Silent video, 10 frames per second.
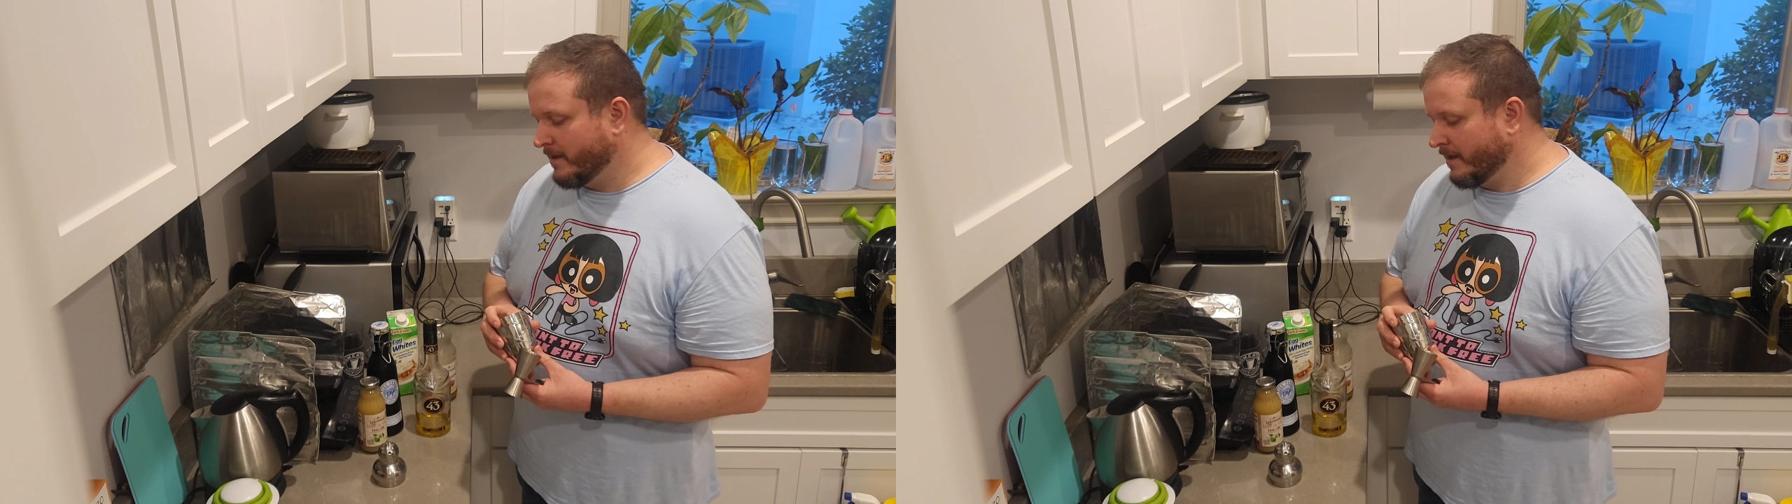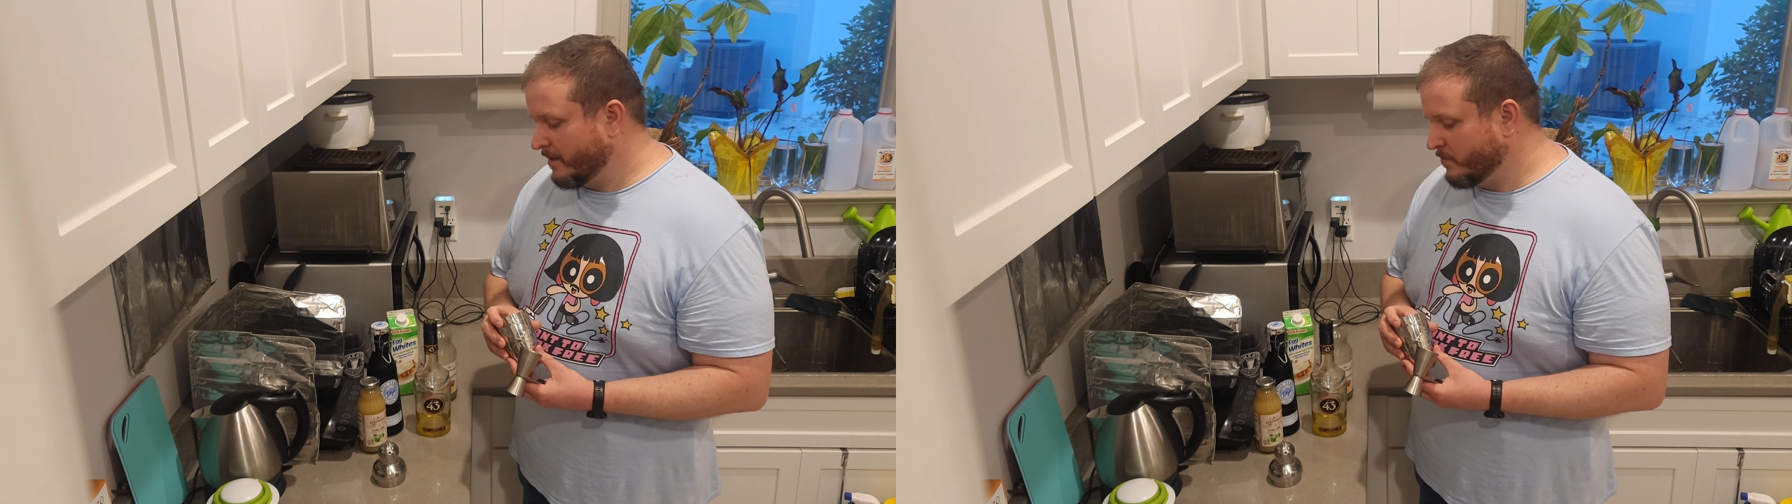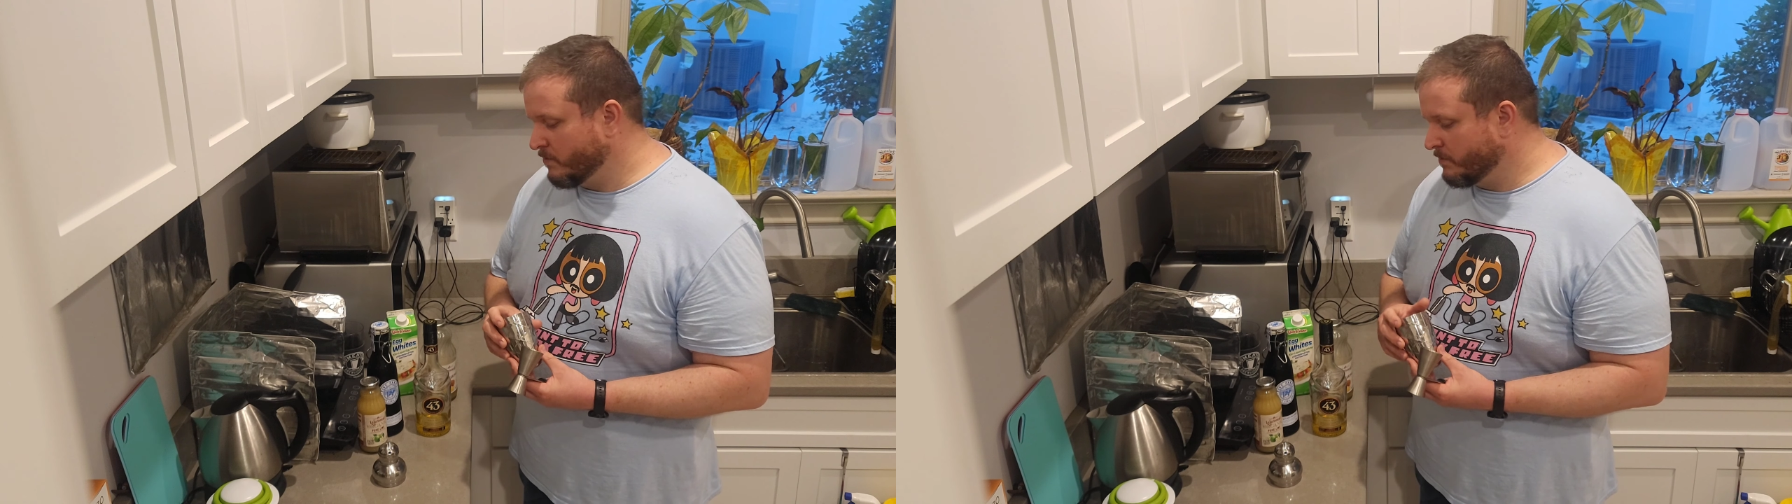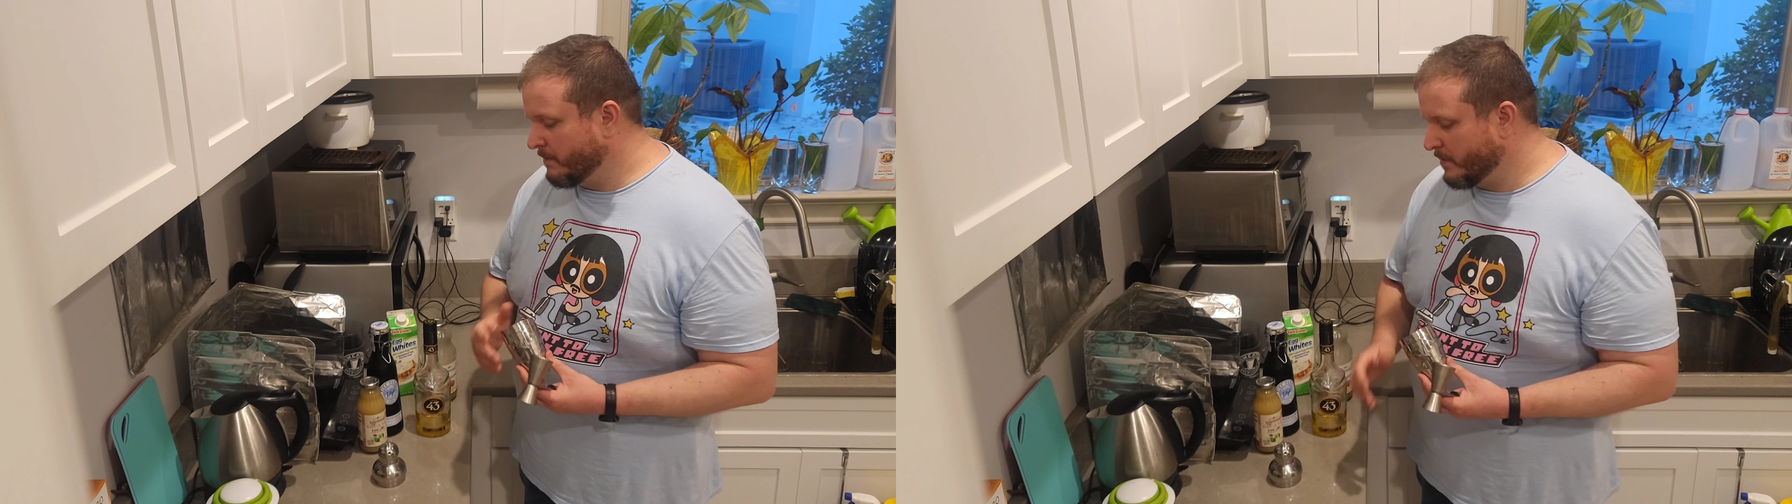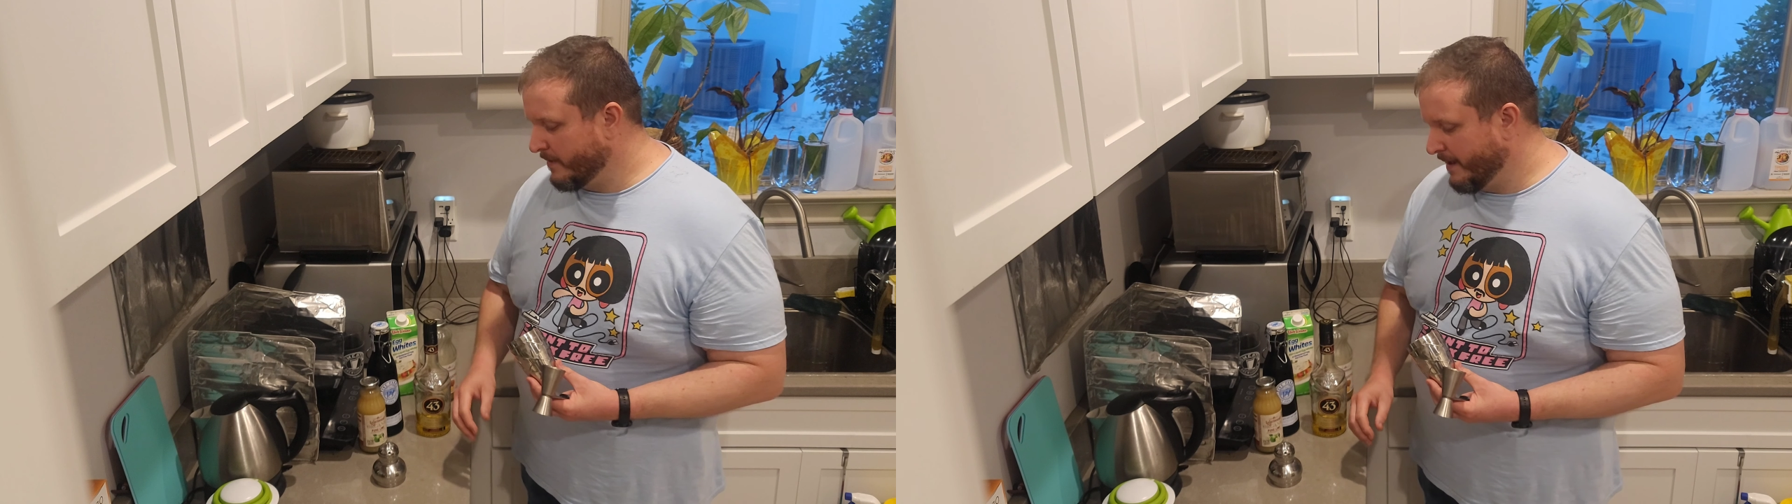you will
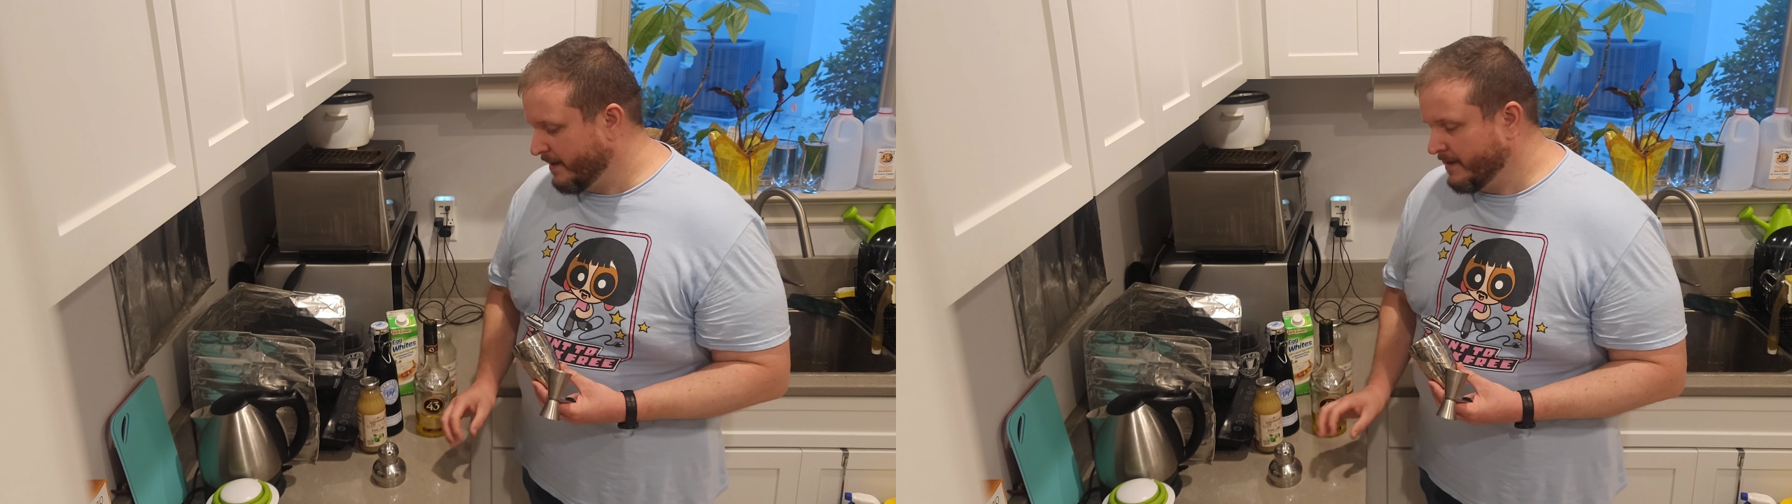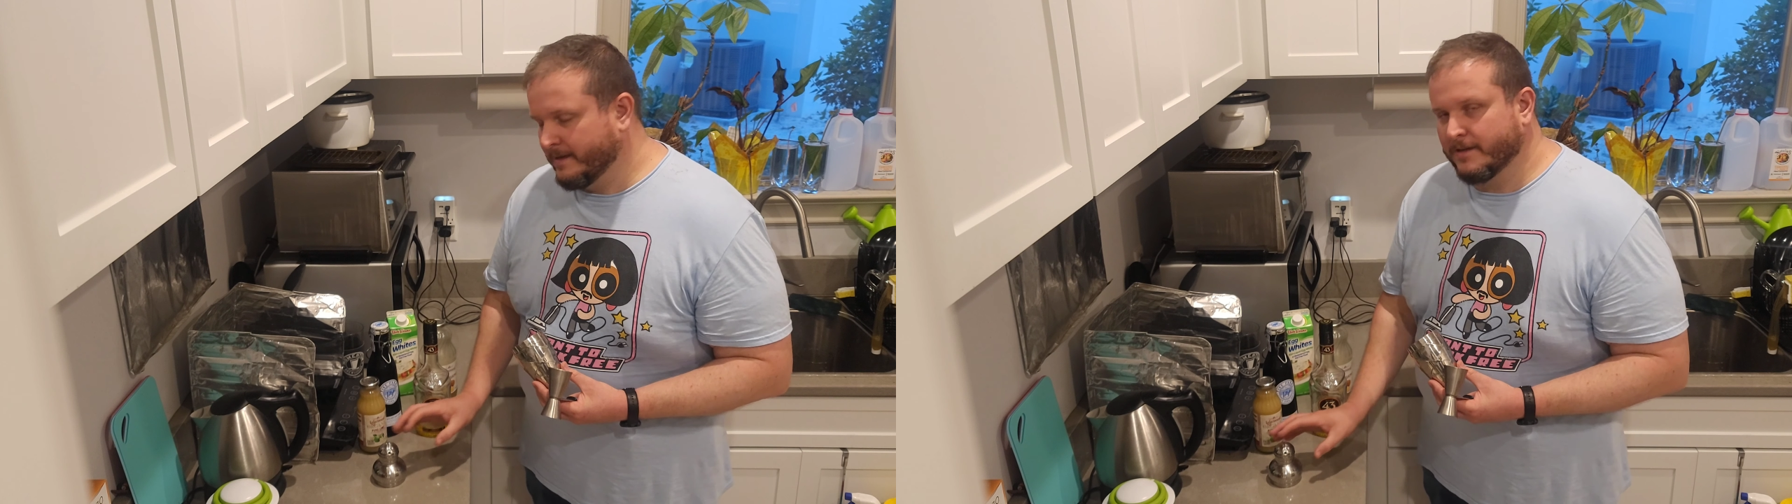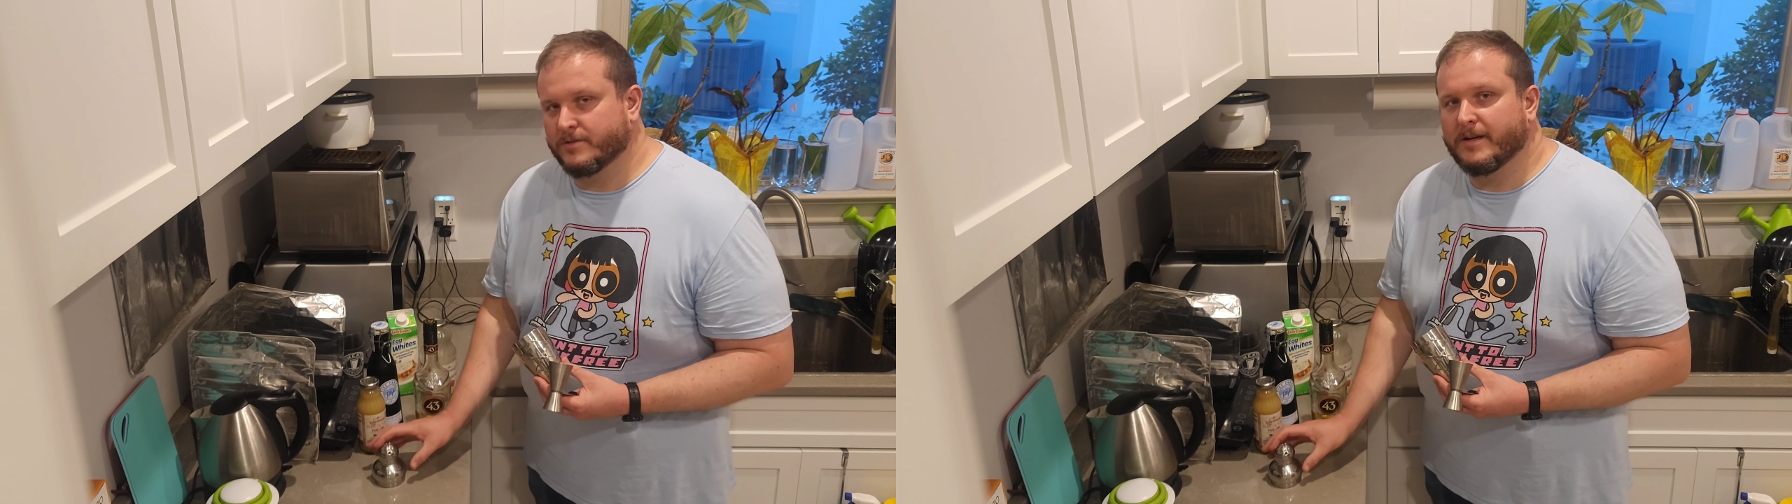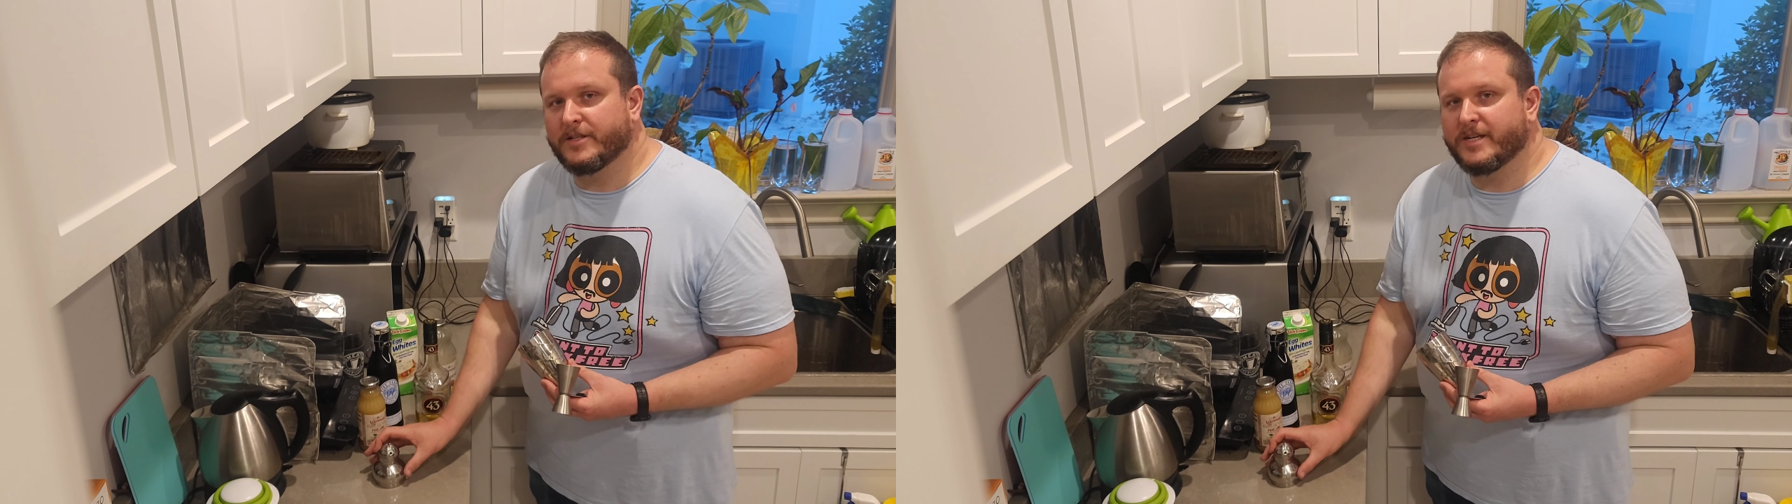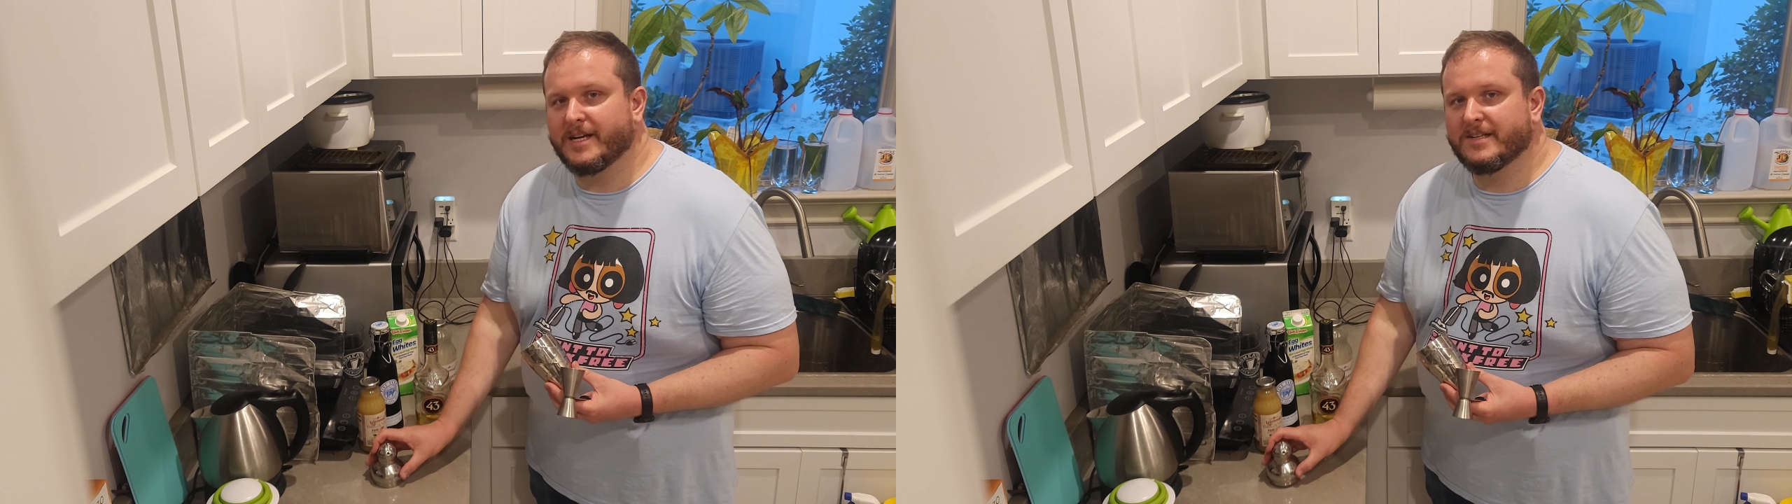remember that
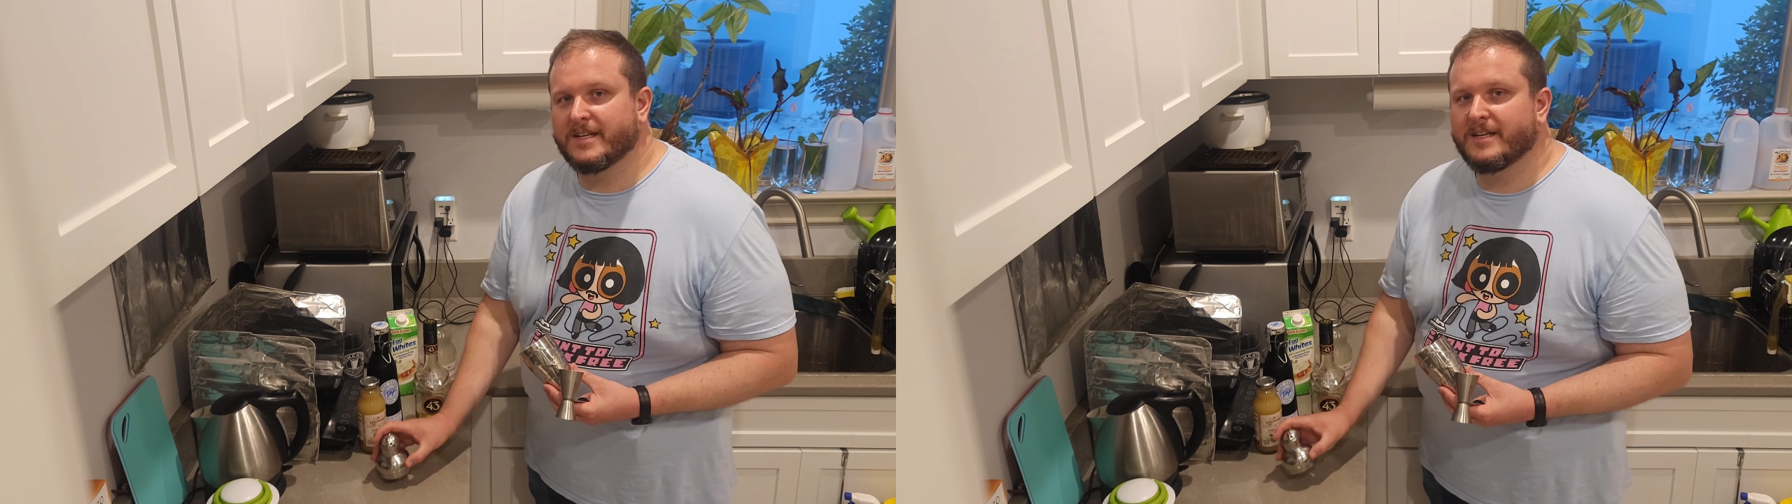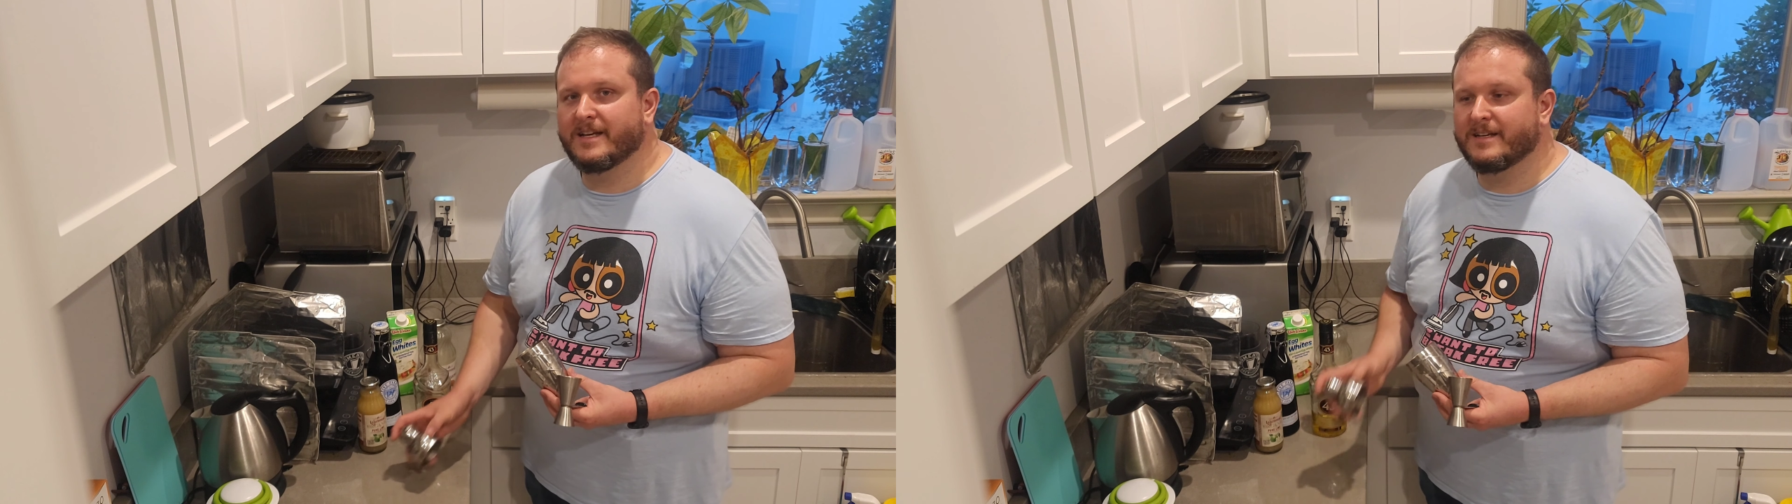dry shakes